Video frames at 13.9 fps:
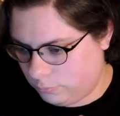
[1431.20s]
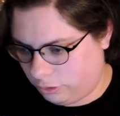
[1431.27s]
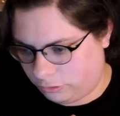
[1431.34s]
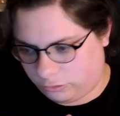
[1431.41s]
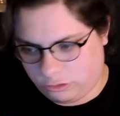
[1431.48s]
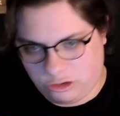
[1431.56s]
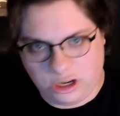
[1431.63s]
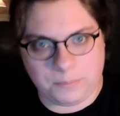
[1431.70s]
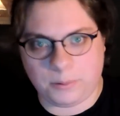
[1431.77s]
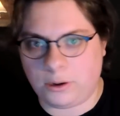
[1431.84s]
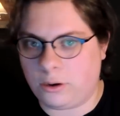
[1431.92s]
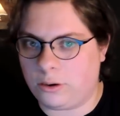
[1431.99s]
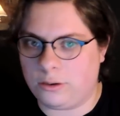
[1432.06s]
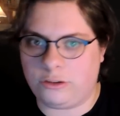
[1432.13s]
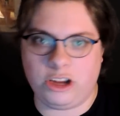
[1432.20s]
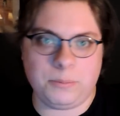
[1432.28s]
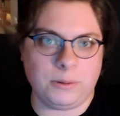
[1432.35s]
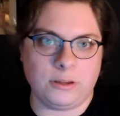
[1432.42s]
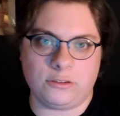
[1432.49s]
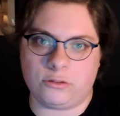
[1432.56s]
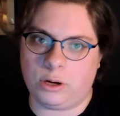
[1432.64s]
just cheapen her
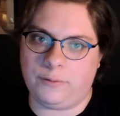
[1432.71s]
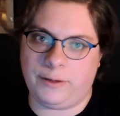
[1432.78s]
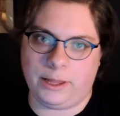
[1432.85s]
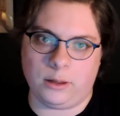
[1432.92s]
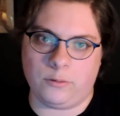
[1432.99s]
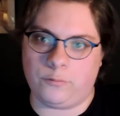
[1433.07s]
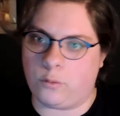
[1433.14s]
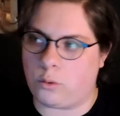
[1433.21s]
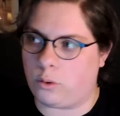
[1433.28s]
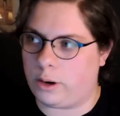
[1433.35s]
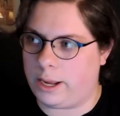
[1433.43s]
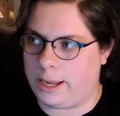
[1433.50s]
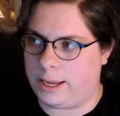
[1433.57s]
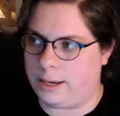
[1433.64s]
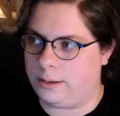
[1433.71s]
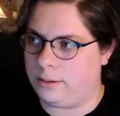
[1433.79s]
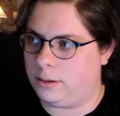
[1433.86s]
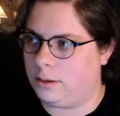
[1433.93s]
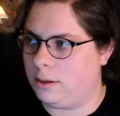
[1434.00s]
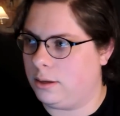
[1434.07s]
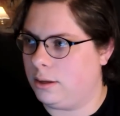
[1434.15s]
cheapen the story of Halo 4 and
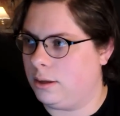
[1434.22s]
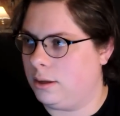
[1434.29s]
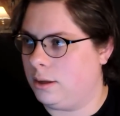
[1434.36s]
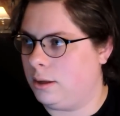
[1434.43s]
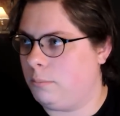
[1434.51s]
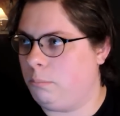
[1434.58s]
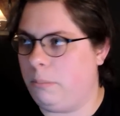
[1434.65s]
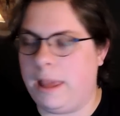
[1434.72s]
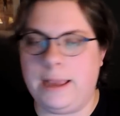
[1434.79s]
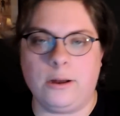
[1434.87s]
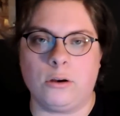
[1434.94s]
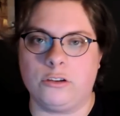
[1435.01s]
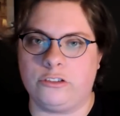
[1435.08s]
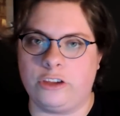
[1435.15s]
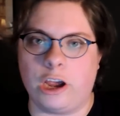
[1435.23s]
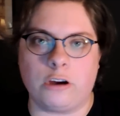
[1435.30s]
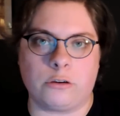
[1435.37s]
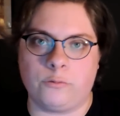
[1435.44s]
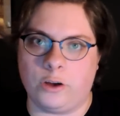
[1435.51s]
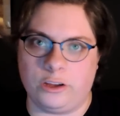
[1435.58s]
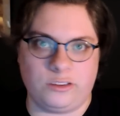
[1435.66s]
make her
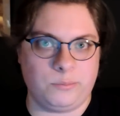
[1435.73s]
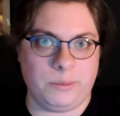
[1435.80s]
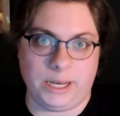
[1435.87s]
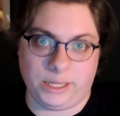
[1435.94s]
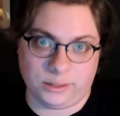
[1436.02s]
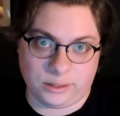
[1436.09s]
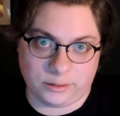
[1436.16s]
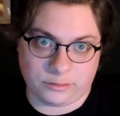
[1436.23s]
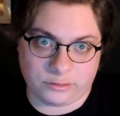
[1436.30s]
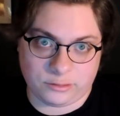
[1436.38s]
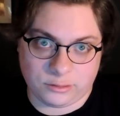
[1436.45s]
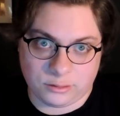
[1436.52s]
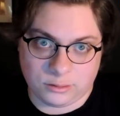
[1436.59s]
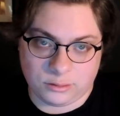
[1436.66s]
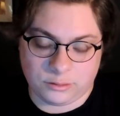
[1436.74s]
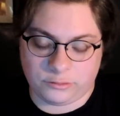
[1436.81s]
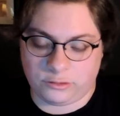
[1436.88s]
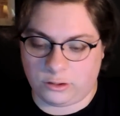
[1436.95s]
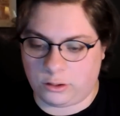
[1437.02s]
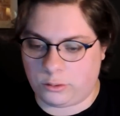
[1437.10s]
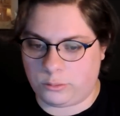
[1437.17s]
sacrifice meaningless.
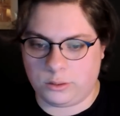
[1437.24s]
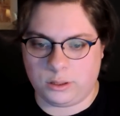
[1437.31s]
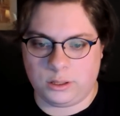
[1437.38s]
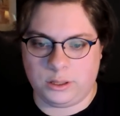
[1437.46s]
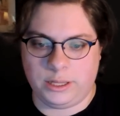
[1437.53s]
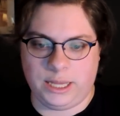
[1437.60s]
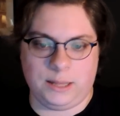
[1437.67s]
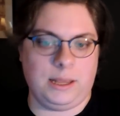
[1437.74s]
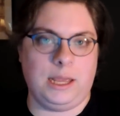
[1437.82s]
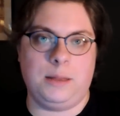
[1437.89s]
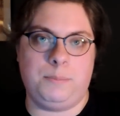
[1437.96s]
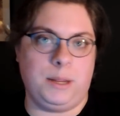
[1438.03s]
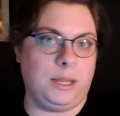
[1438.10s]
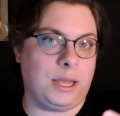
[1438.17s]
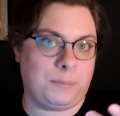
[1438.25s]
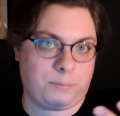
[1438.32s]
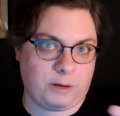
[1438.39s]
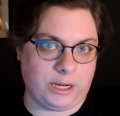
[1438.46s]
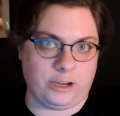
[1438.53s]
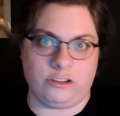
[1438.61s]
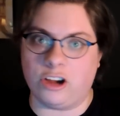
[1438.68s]
So it, would be like
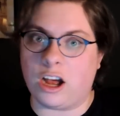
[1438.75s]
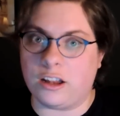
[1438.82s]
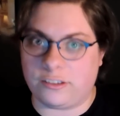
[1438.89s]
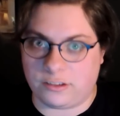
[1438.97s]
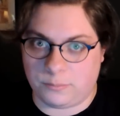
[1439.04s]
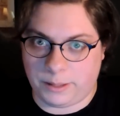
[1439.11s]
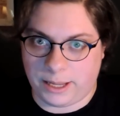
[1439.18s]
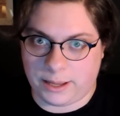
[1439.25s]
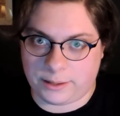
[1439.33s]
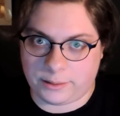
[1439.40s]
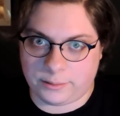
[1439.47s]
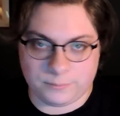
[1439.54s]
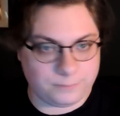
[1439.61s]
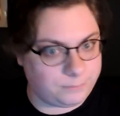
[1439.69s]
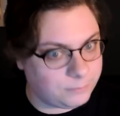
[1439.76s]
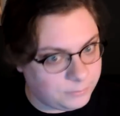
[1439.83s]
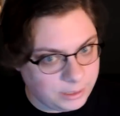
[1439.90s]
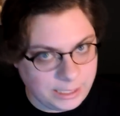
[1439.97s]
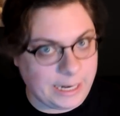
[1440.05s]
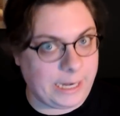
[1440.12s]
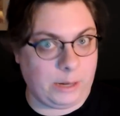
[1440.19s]
bringing Johnson back
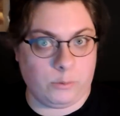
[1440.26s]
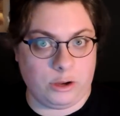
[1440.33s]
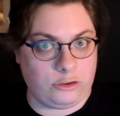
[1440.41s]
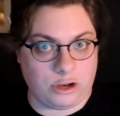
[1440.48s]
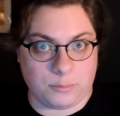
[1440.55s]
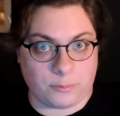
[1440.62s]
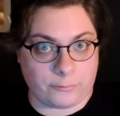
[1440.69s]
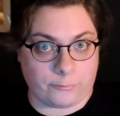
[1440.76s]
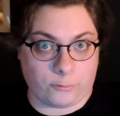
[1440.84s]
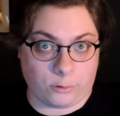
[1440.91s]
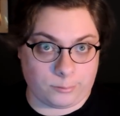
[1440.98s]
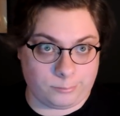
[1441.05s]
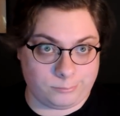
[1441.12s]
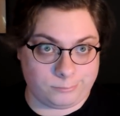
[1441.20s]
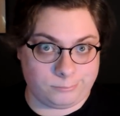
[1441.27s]
in any way, shape, or form.